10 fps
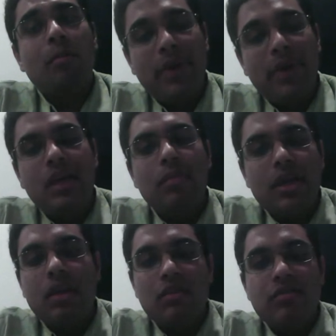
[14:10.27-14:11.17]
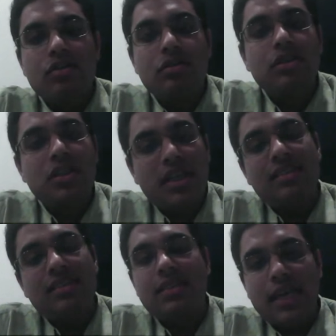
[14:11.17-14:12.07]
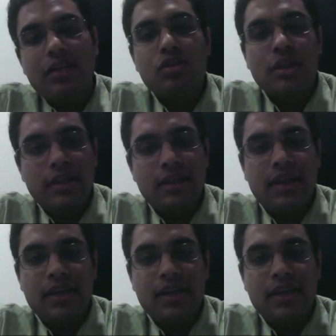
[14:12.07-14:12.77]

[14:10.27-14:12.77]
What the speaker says: for many, many individuals, justice is actually denied.